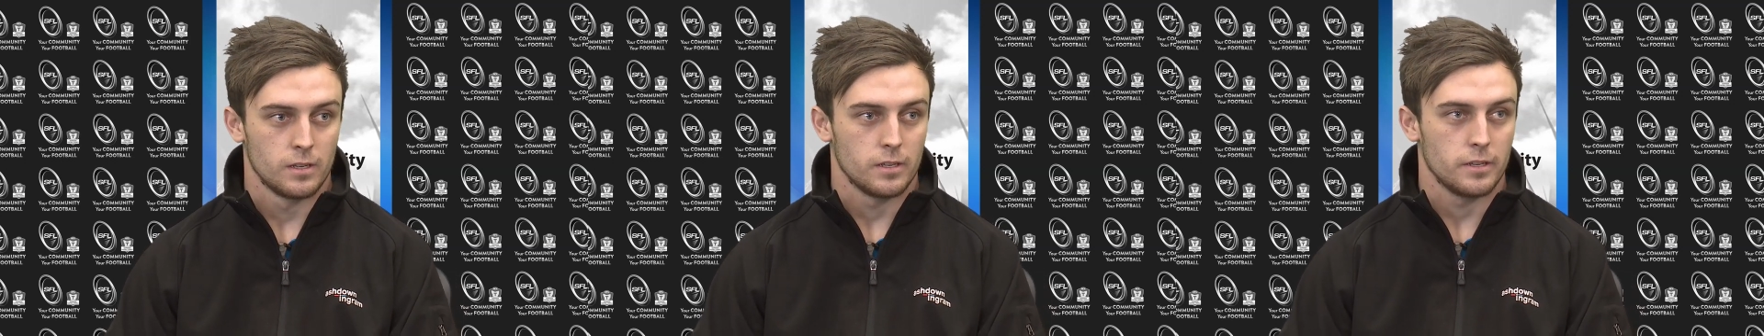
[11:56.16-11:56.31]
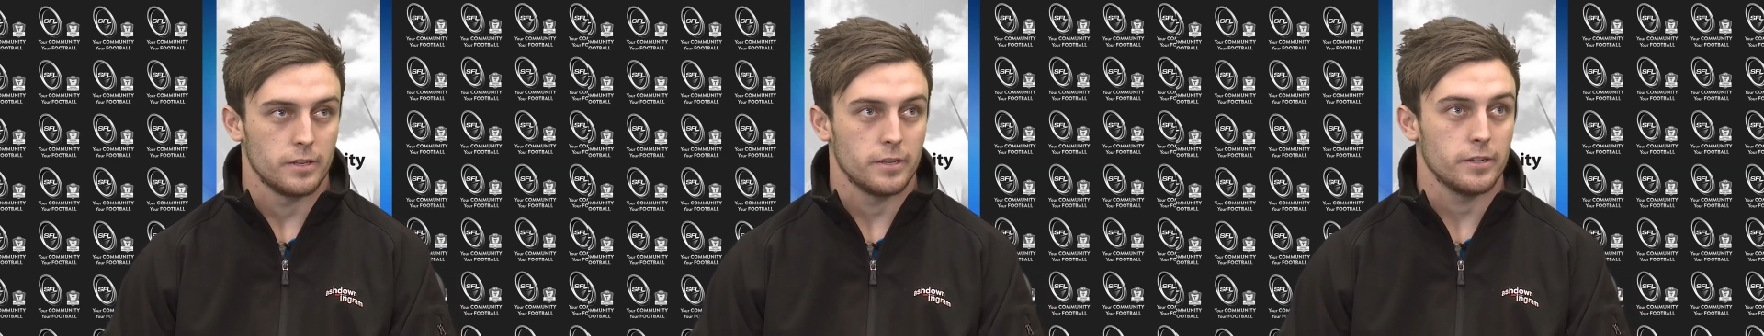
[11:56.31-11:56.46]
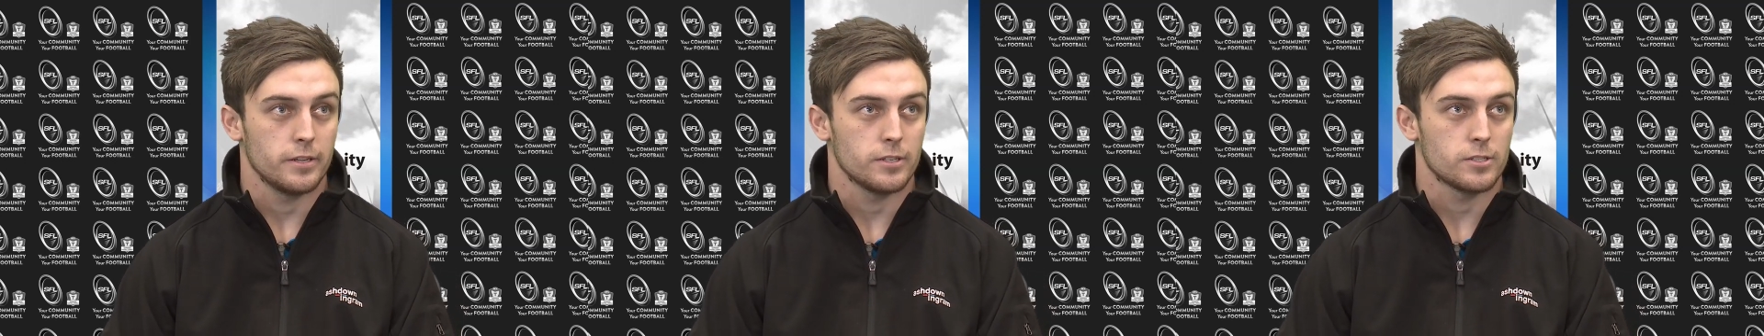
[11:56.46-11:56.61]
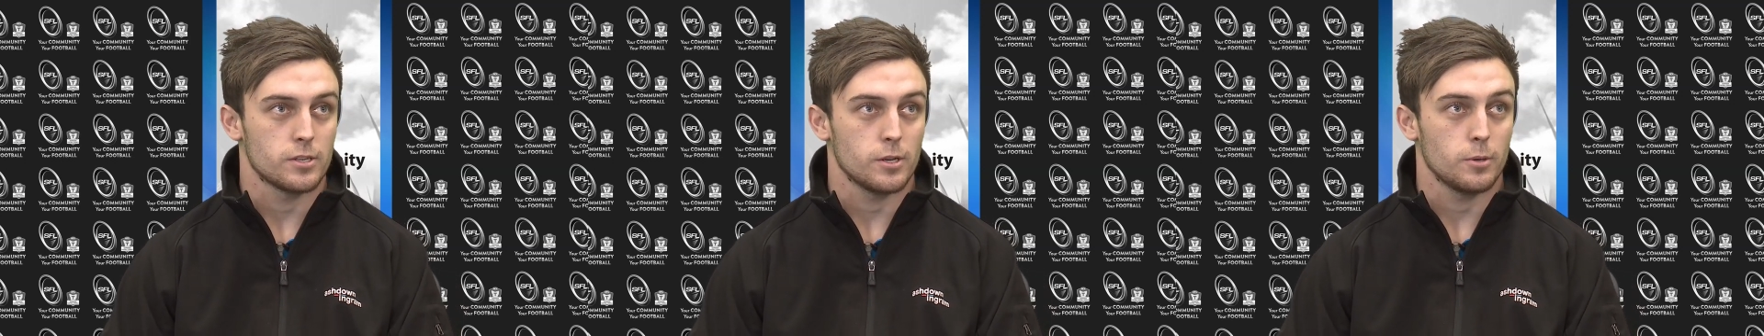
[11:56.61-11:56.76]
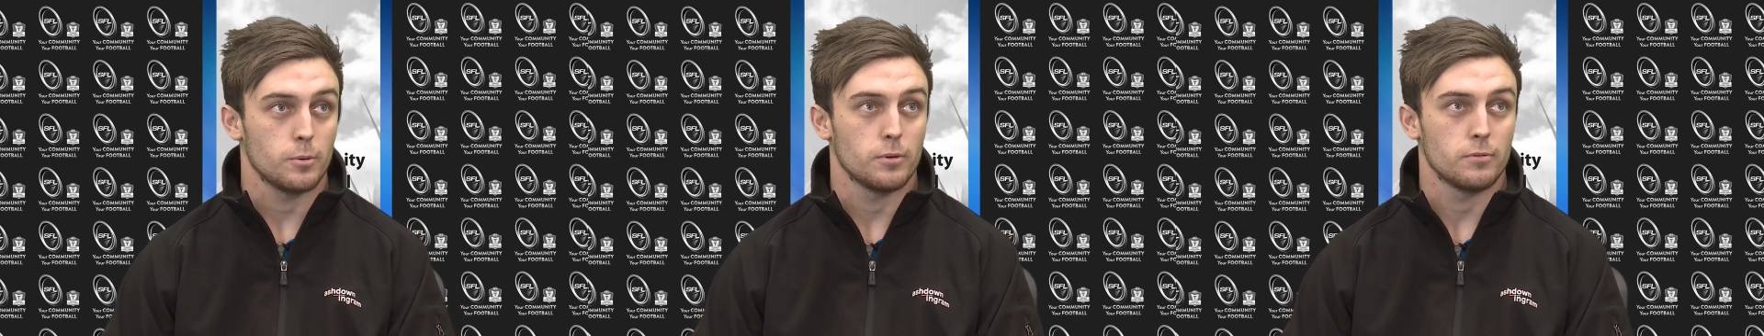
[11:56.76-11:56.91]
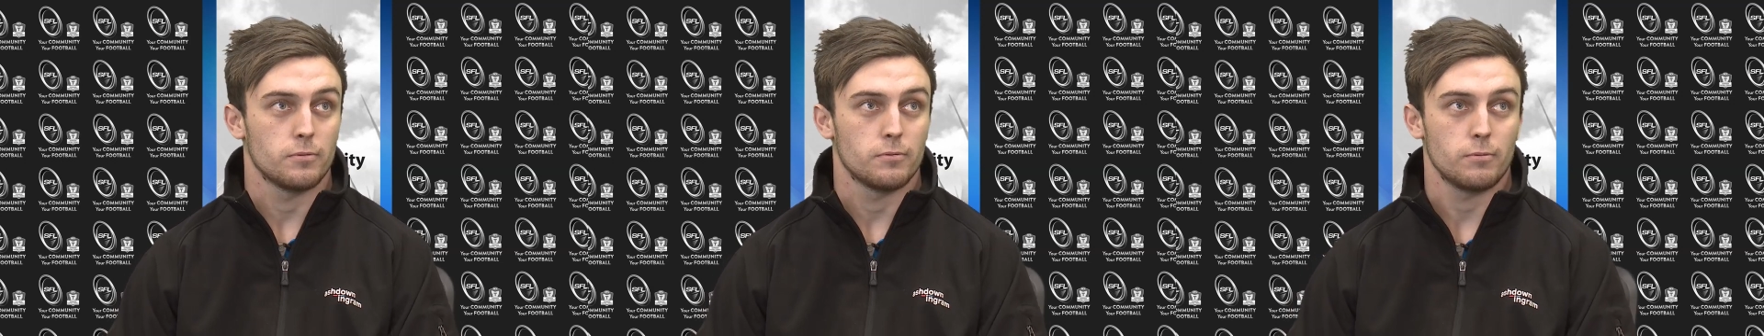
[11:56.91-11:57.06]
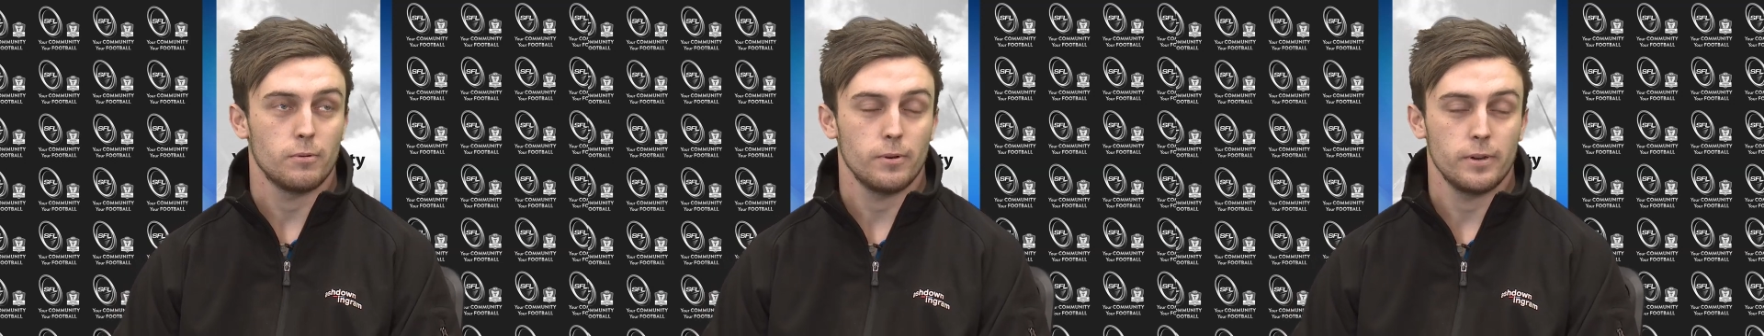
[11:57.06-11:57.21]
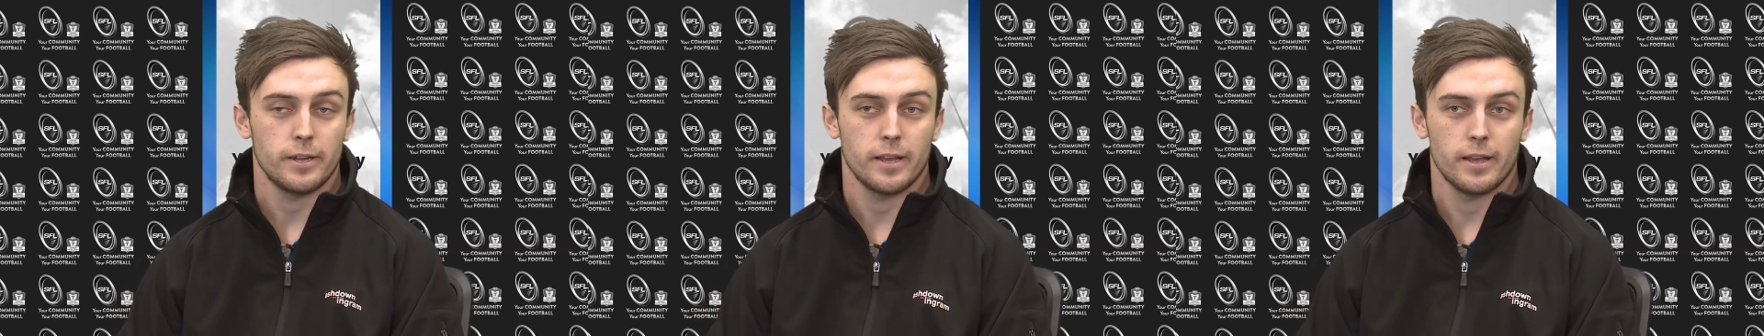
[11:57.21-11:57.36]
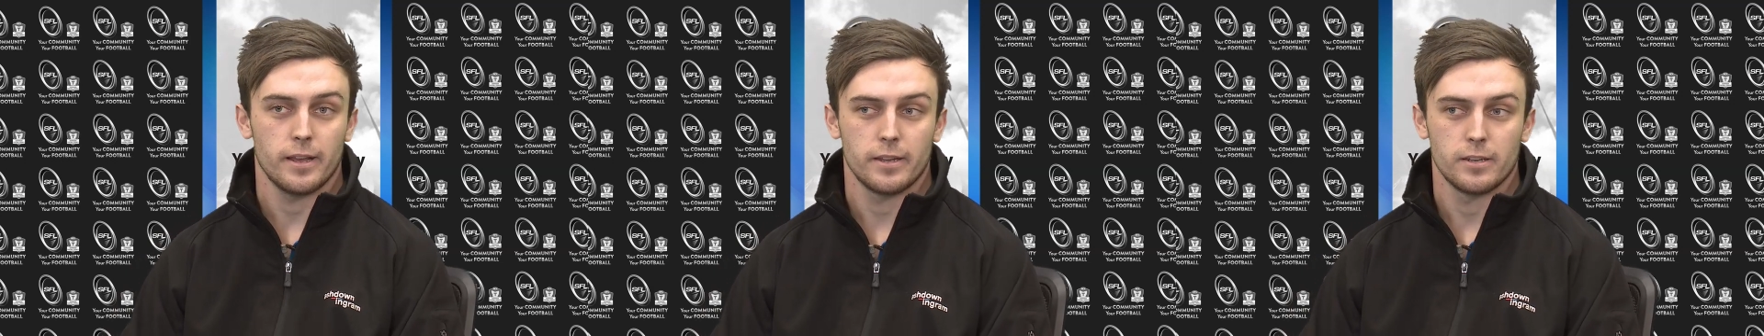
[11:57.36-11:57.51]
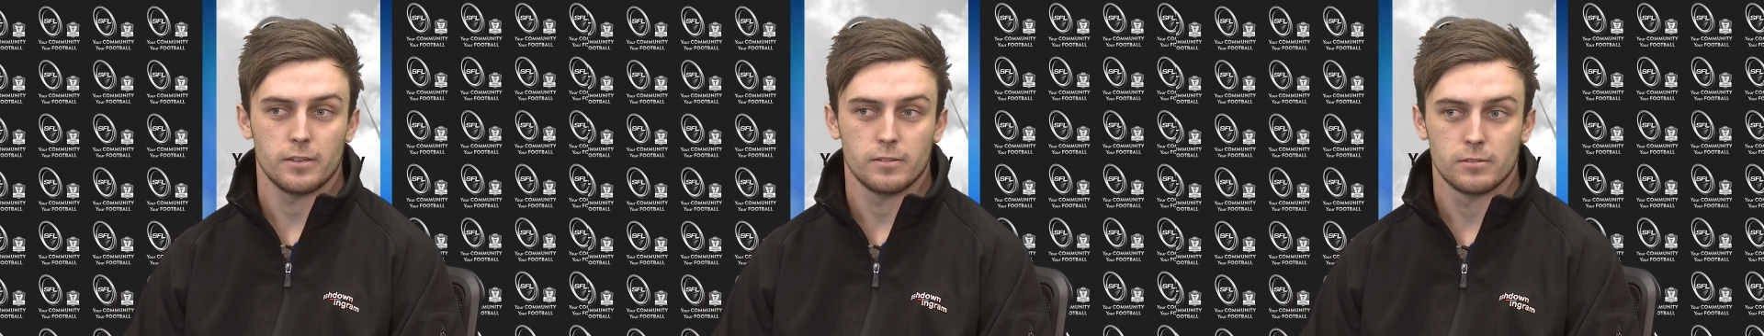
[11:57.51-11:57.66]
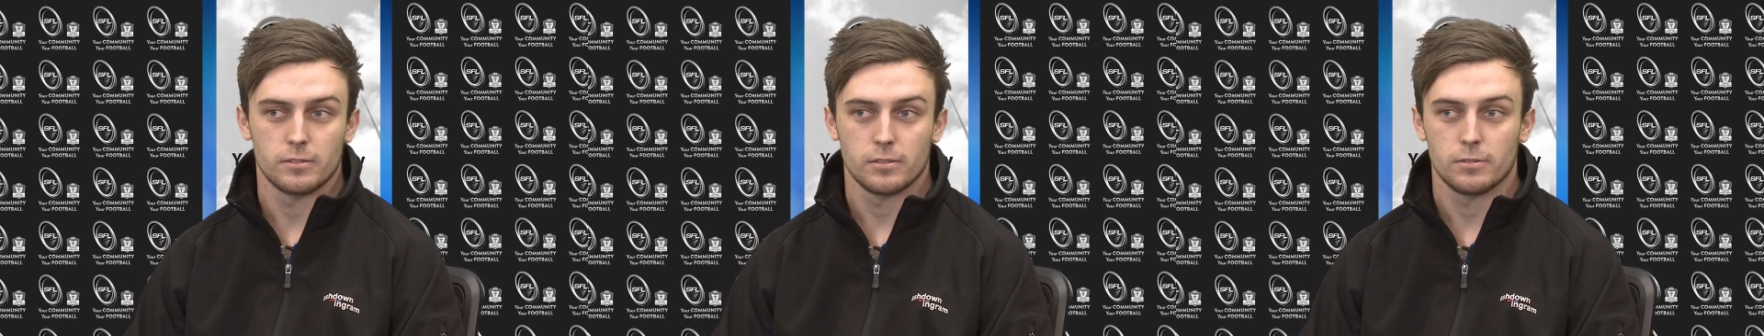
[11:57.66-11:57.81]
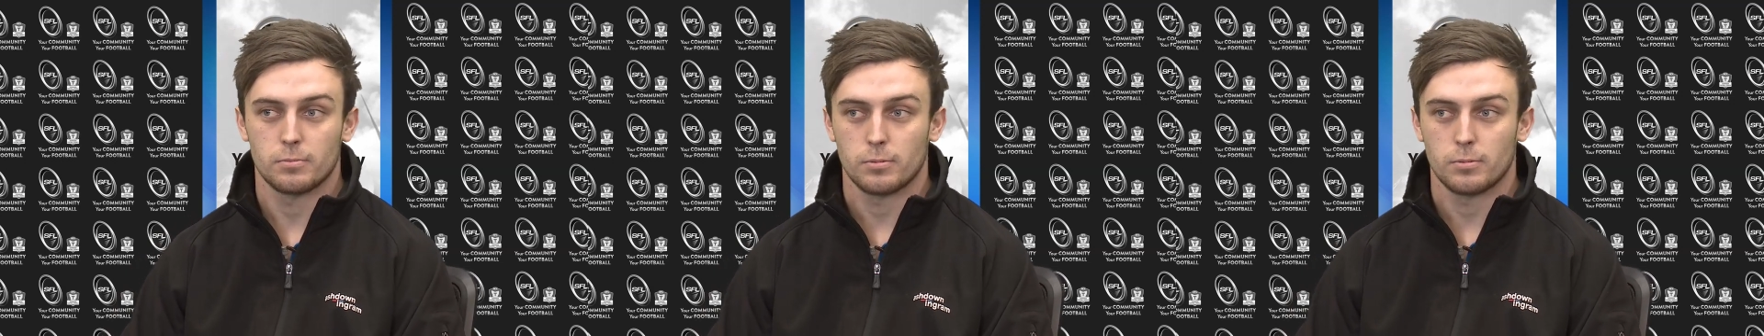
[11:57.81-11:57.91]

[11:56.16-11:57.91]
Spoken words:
Yeah, so we've regained